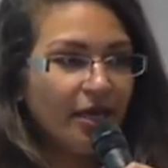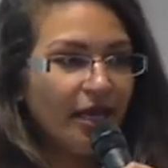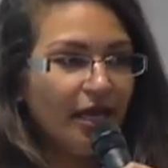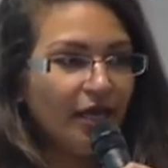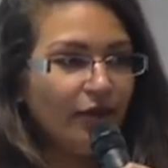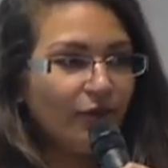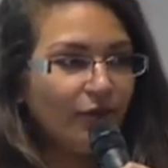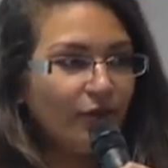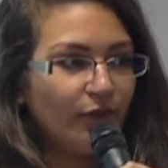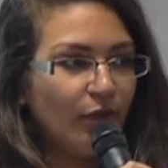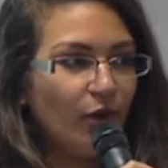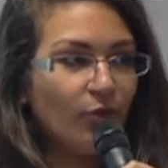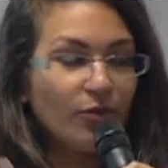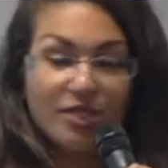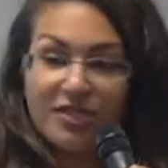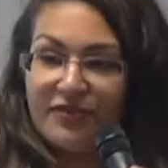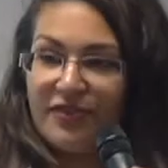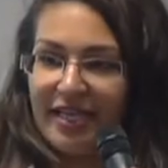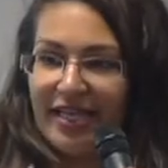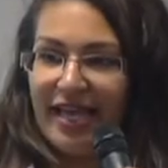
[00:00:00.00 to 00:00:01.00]
and we
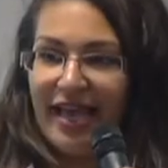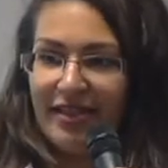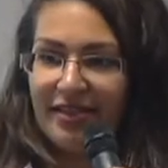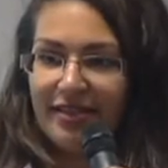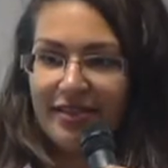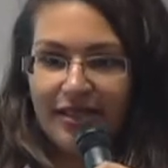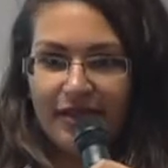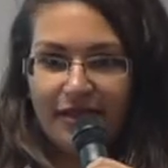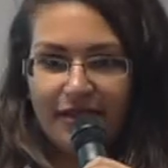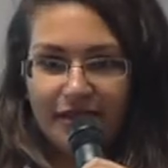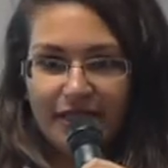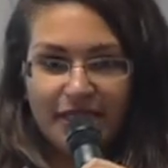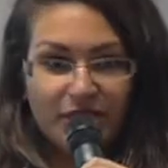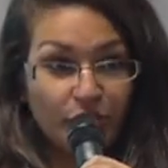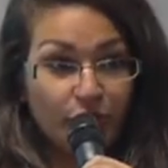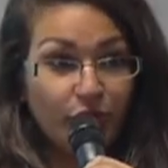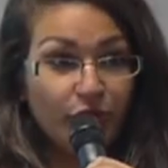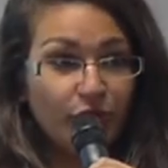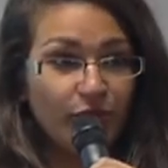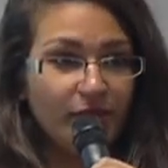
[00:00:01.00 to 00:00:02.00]
almost forget that these
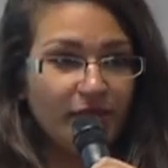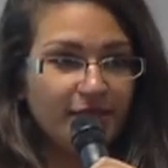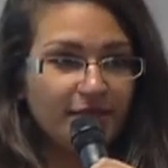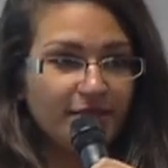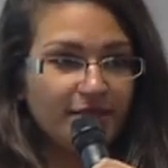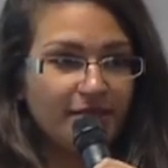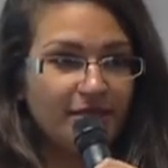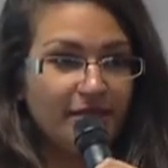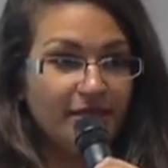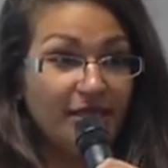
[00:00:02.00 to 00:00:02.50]
are humans,